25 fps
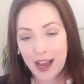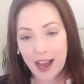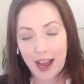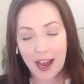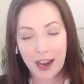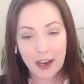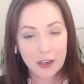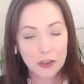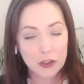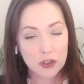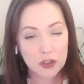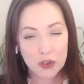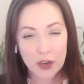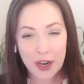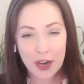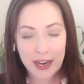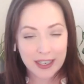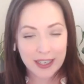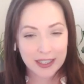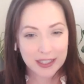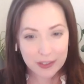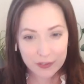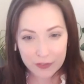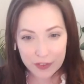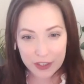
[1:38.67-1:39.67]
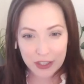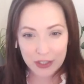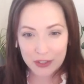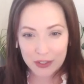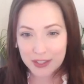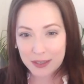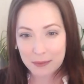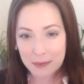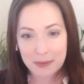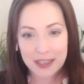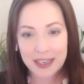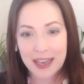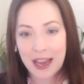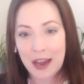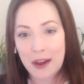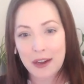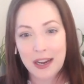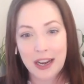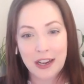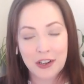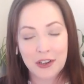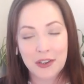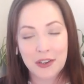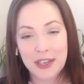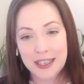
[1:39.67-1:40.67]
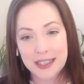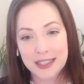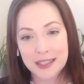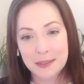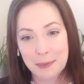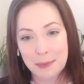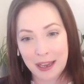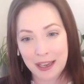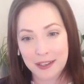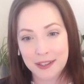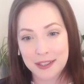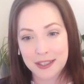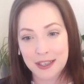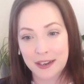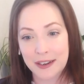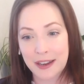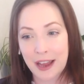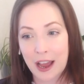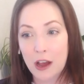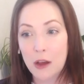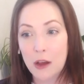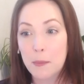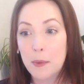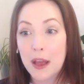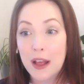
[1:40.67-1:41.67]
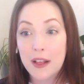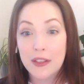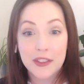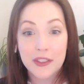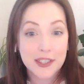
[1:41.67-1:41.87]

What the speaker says: You're trying to figure something out and you need some hands-on help.